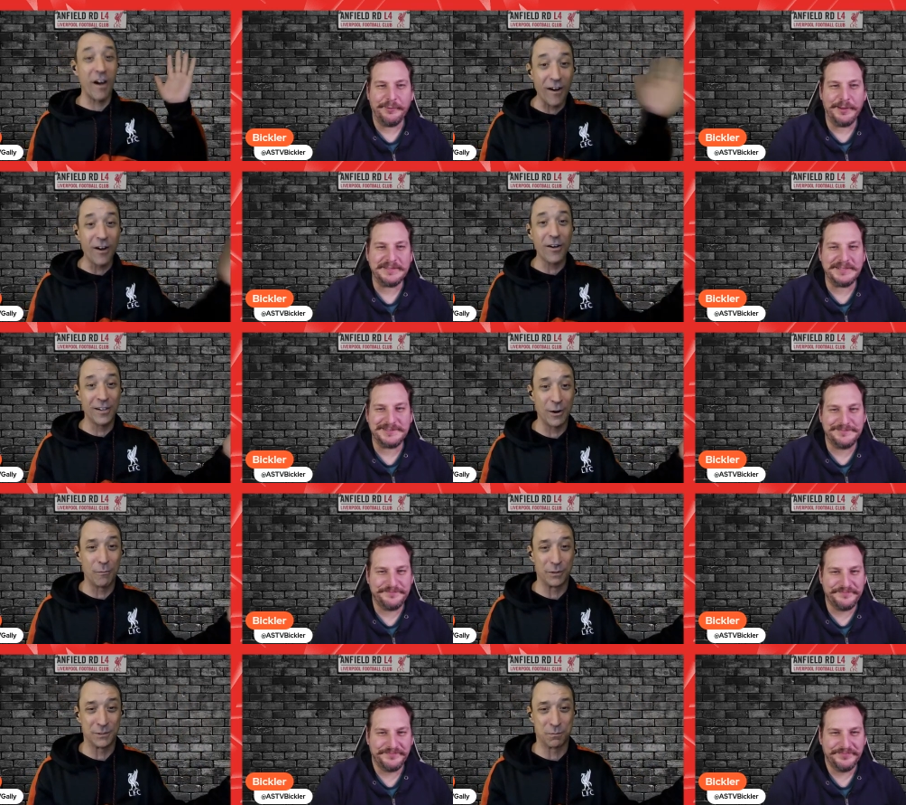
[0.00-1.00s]
Speaker 1: but wait. I'll
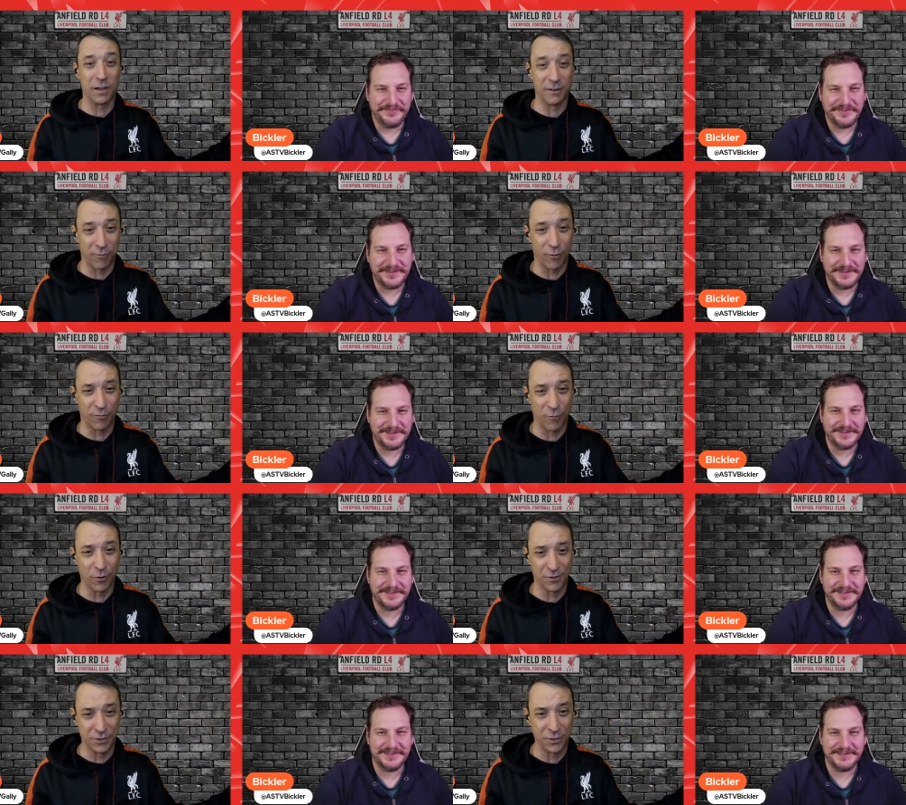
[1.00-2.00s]
help us play a 4
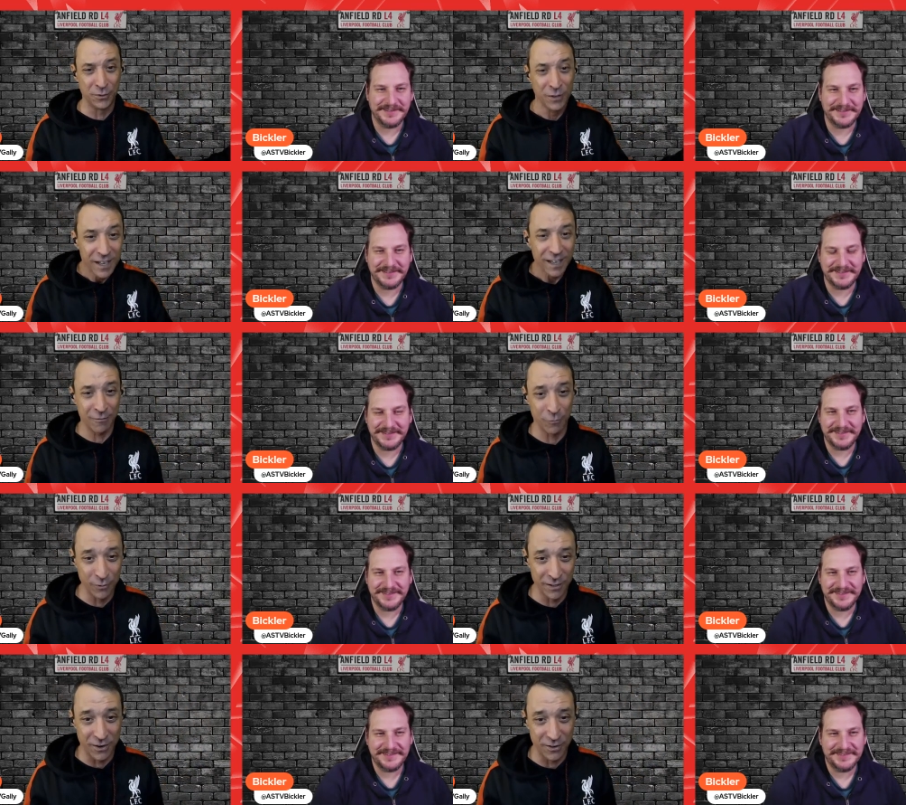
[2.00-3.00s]
4 2 and
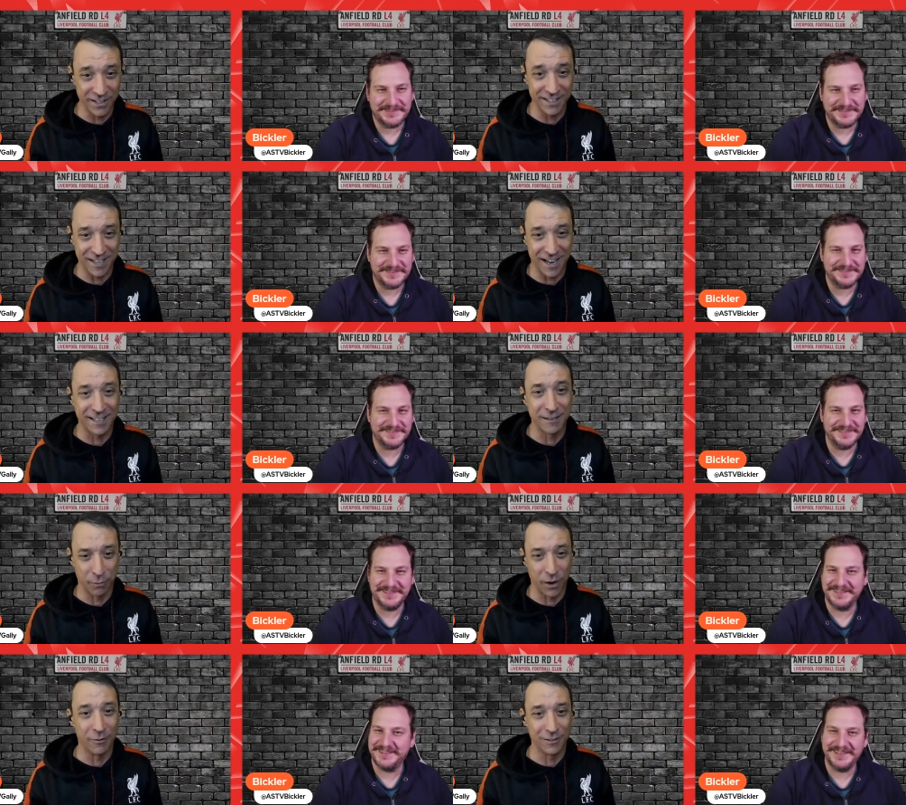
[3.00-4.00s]
ruin all the attacking
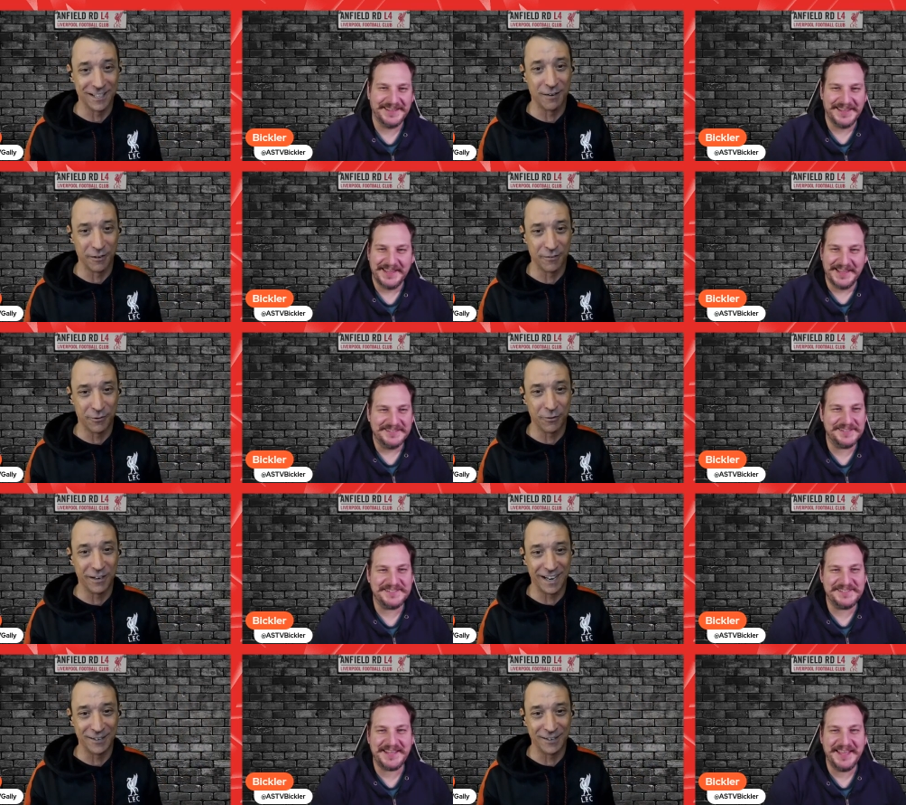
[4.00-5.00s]
prowess that we've
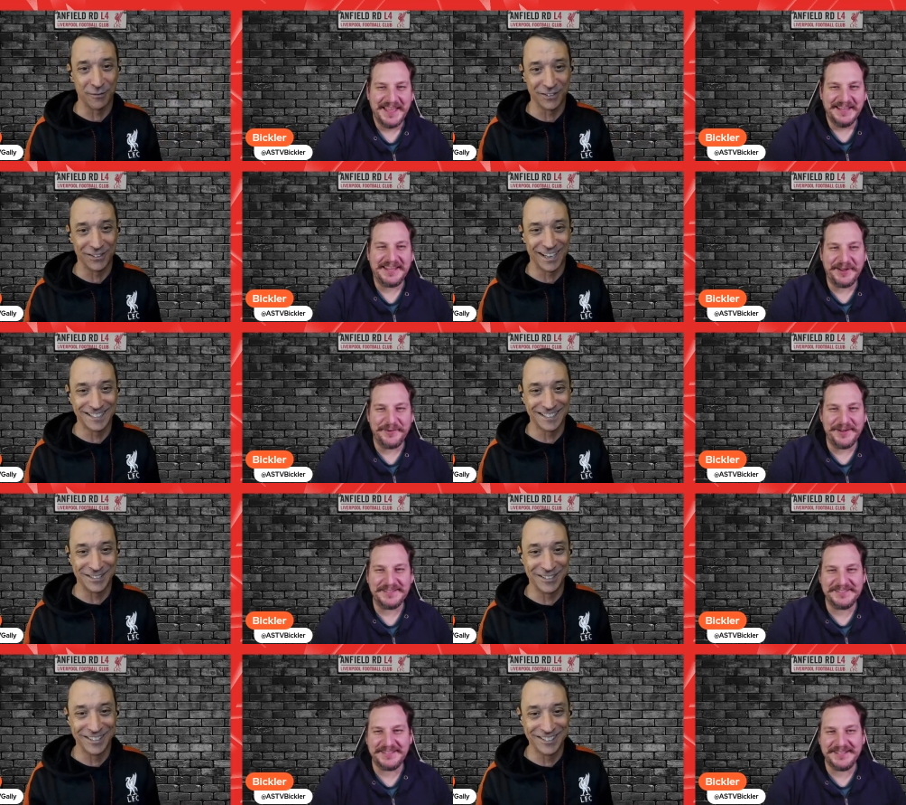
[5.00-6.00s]
created over Can't wait to
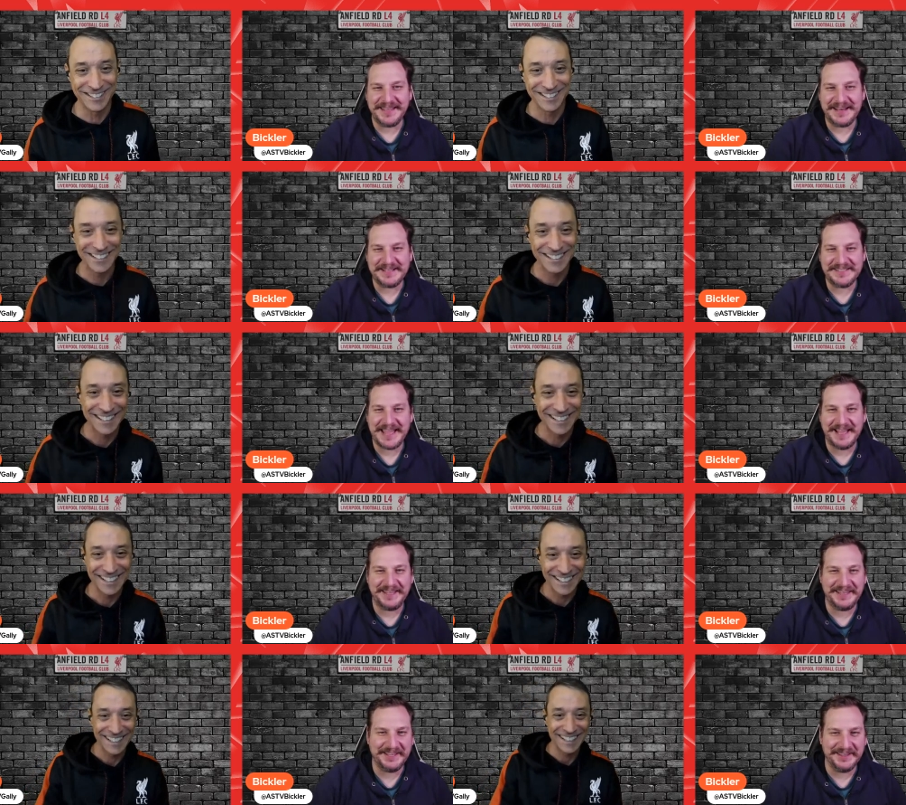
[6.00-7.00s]
see
Speaker 2: that
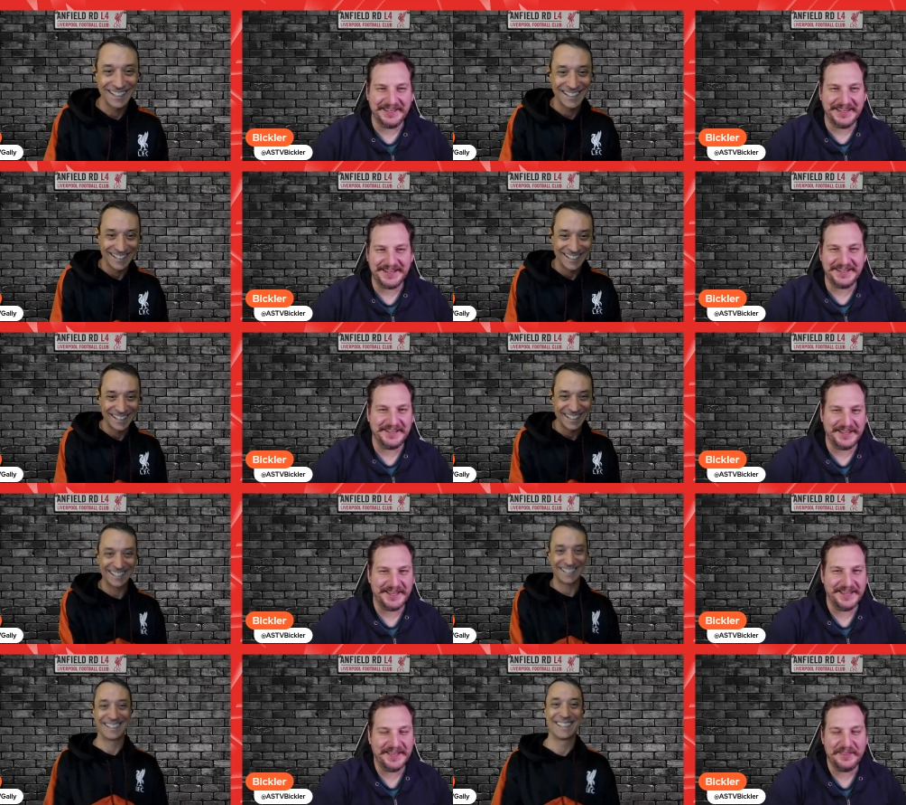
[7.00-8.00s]
attacking, like
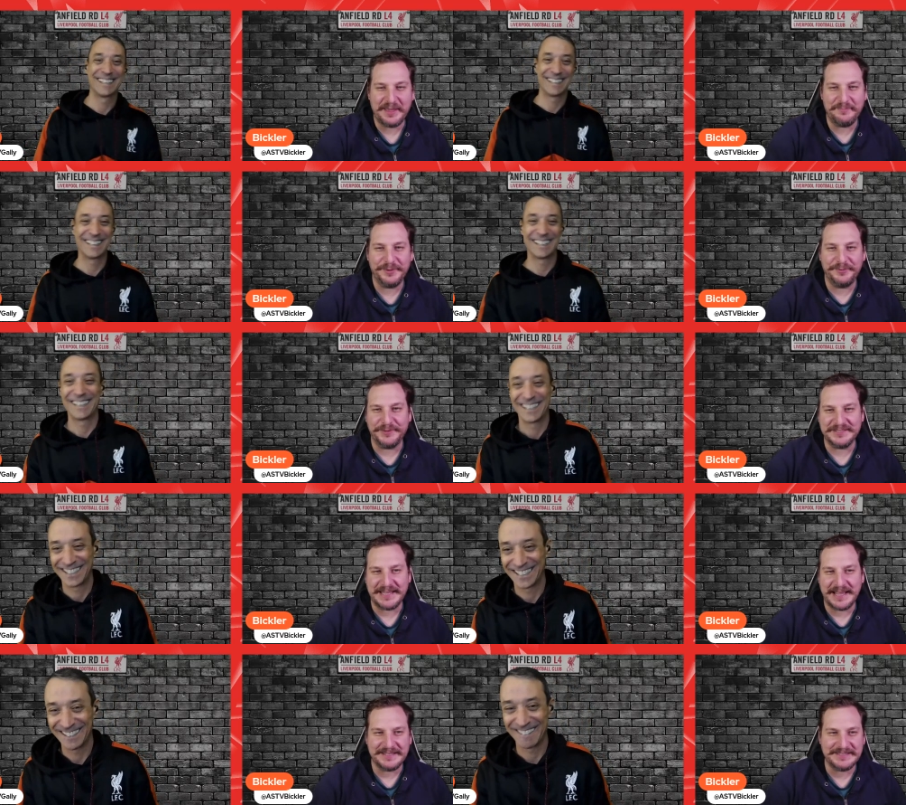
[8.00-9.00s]
uh, that beautiful
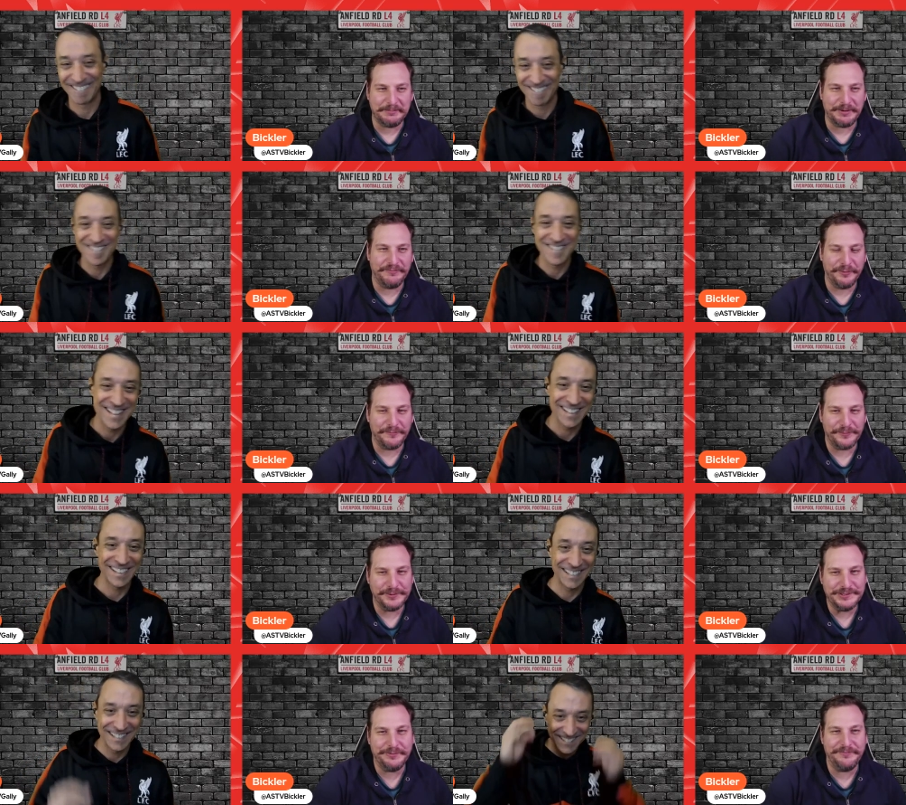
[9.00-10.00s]
attacking team in a 4 4
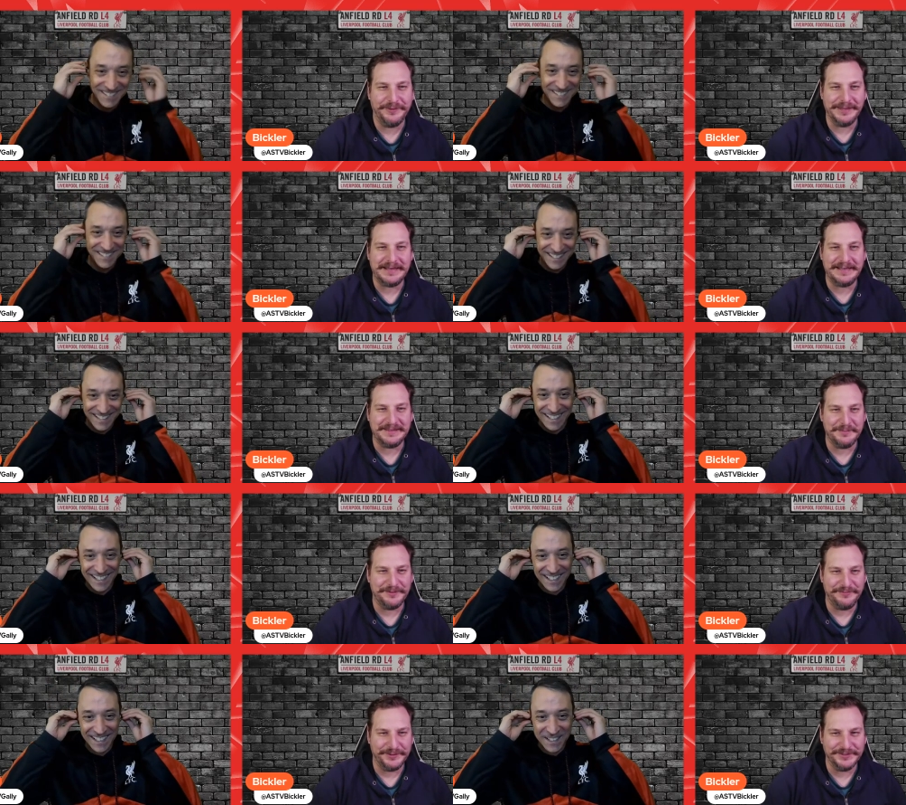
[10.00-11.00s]
2 with Fellaini in the
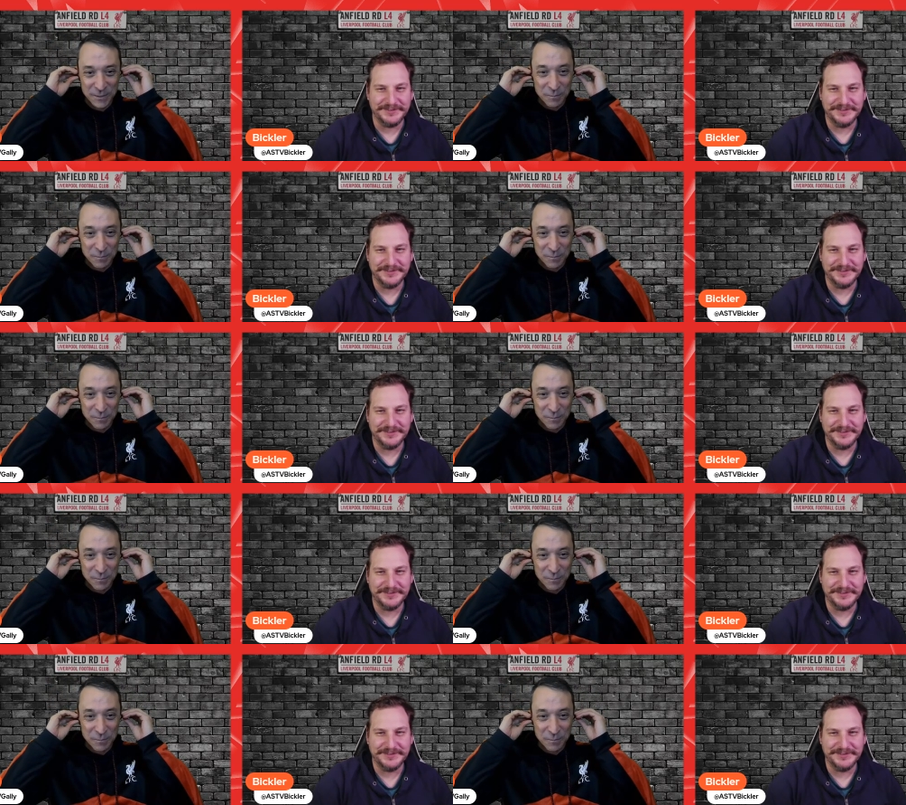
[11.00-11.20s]
midfield.